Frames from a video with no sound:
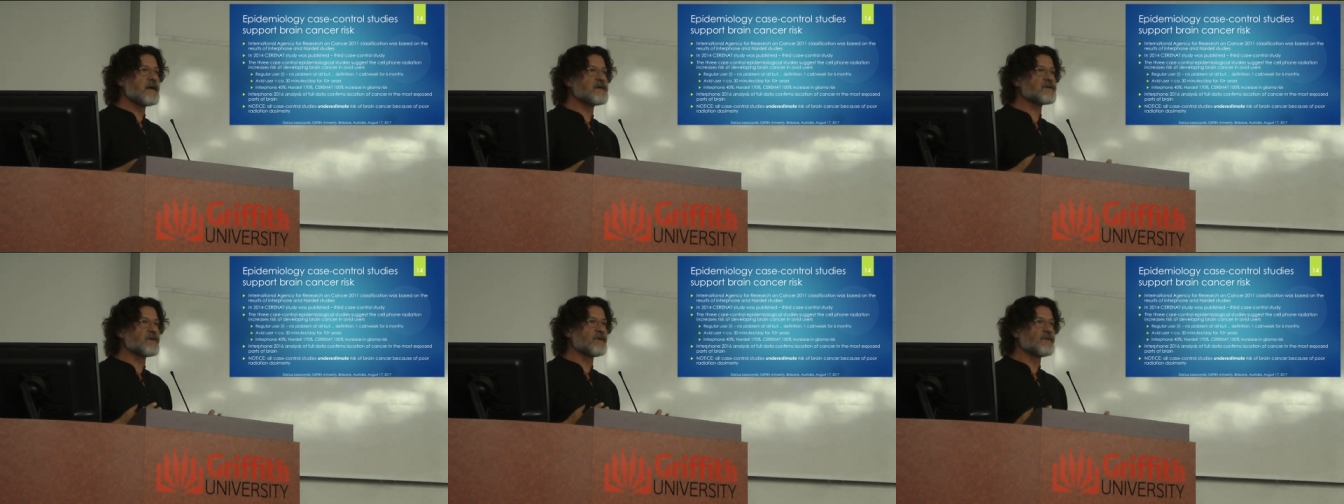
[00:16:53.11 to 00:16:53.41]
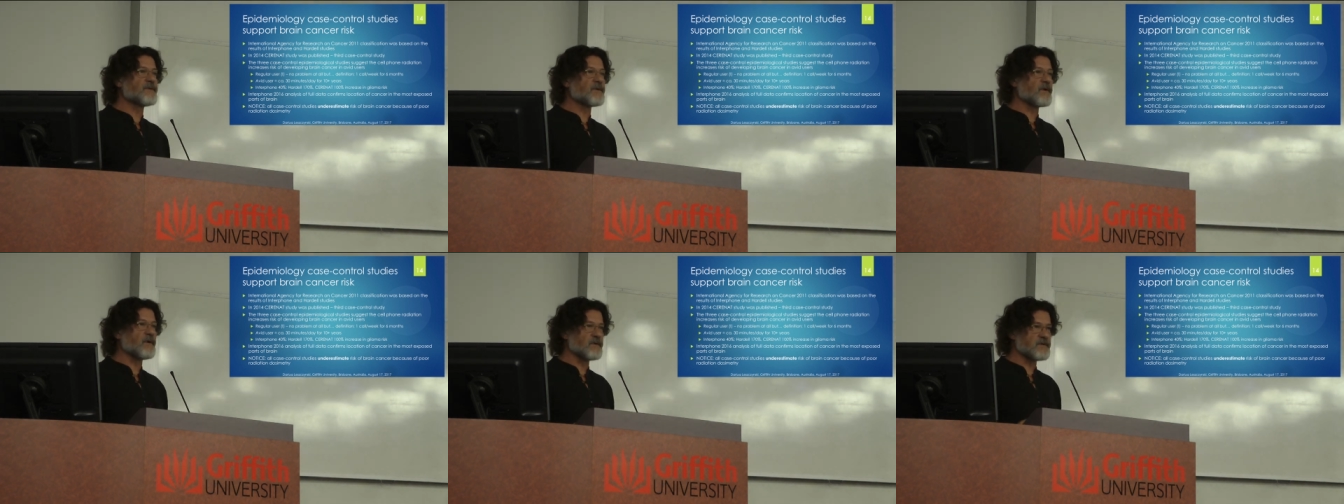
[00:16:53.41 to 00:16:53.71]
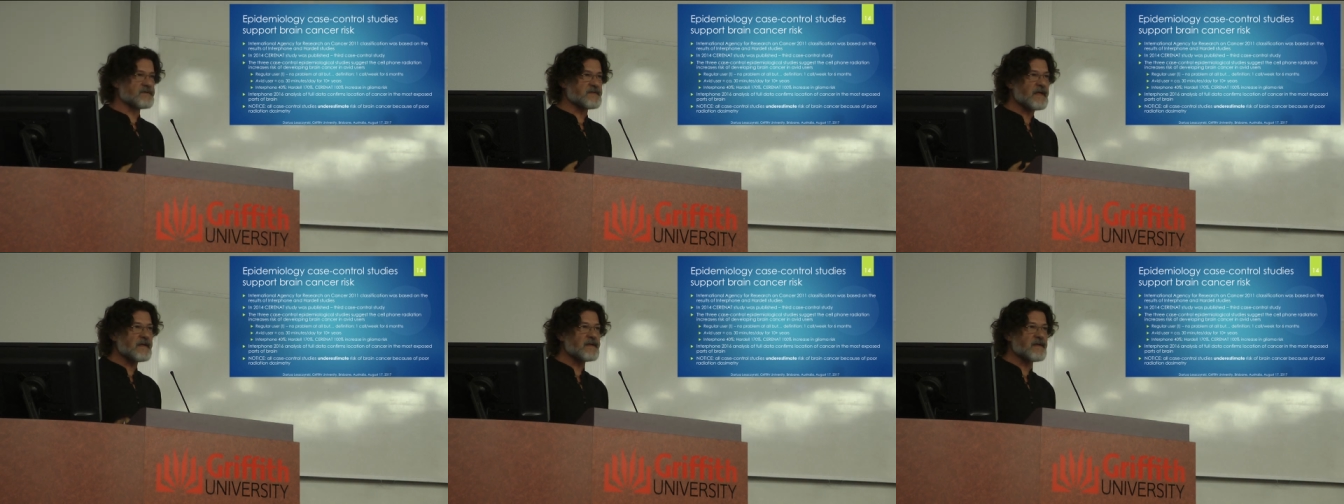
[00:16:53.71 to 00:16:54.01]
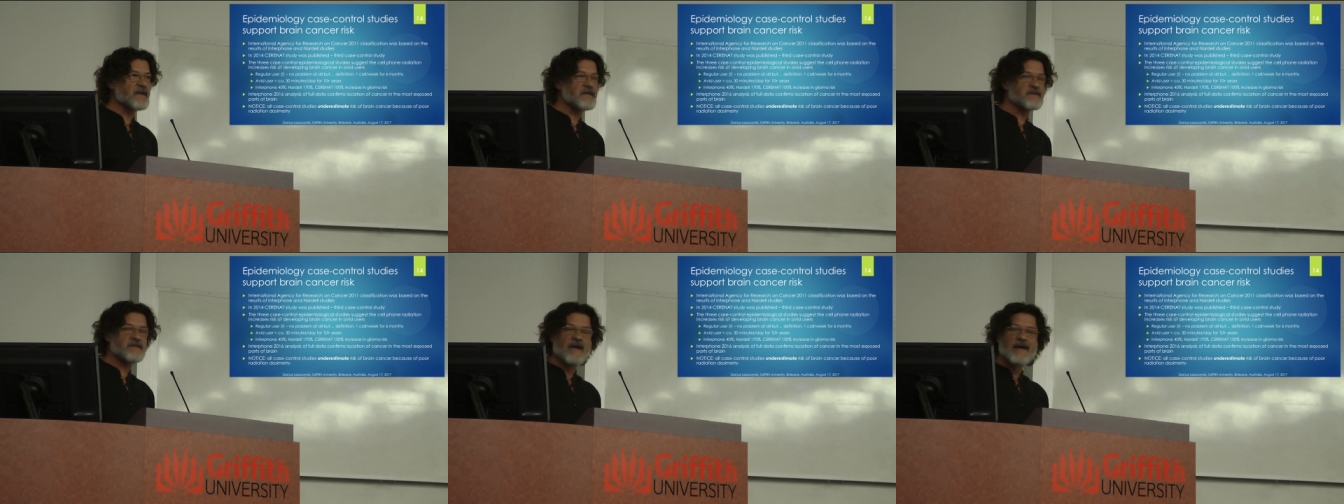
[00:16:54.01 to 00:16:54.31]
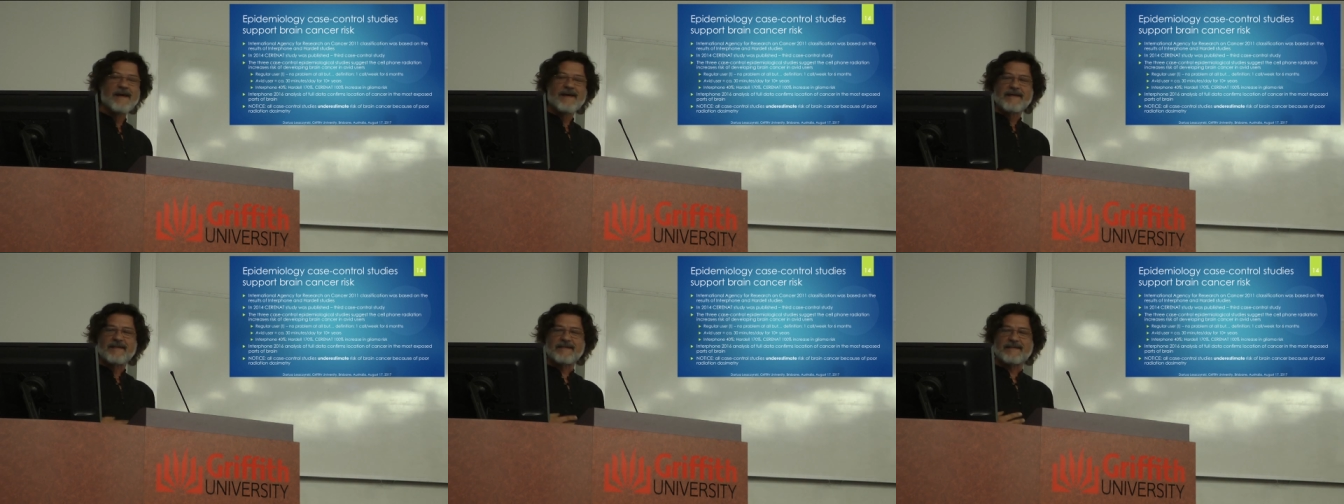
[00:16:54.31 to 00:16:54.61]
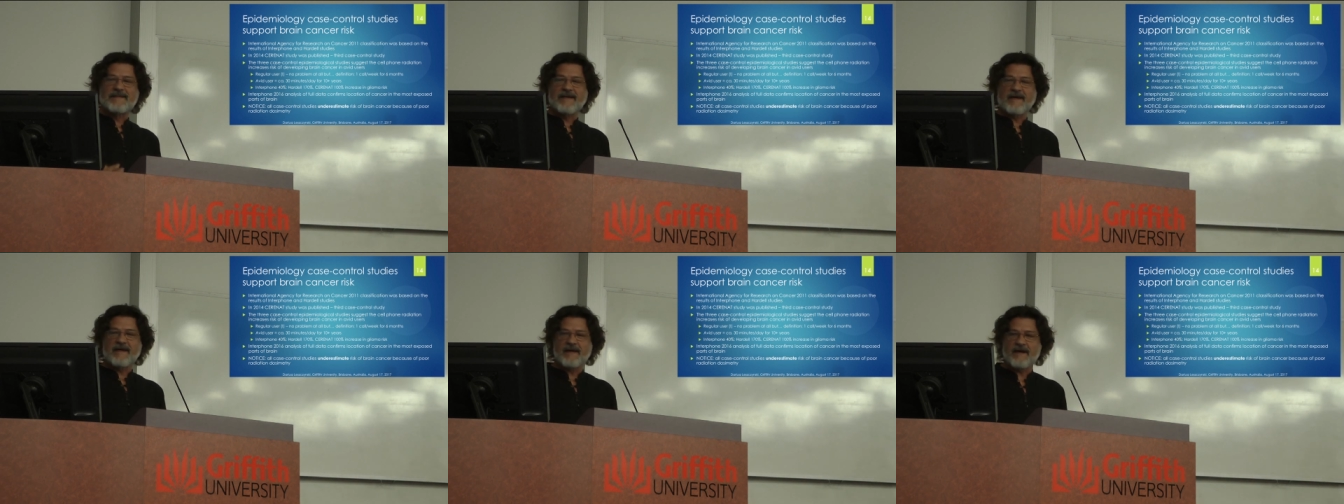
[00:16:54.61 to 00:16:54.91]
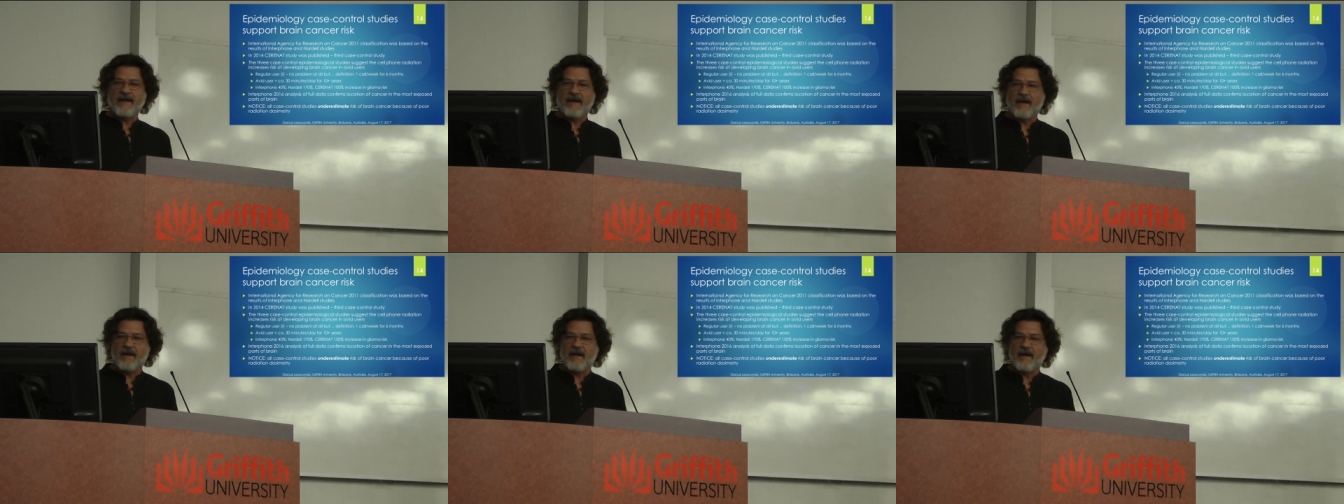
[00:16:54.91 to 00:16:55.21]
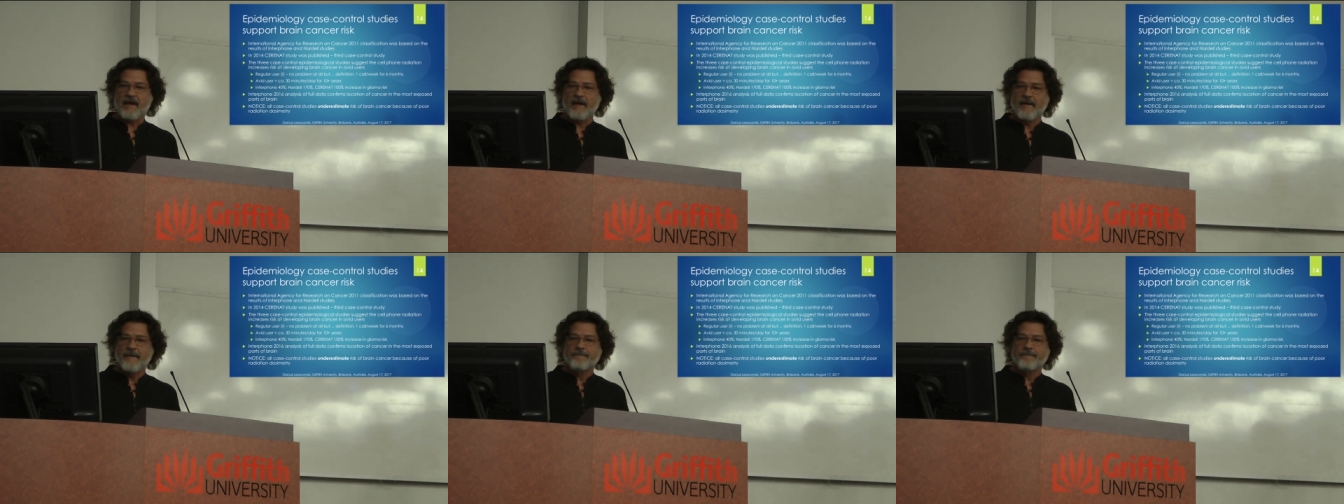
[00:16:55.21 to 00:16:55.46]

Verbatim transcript: control studies, they are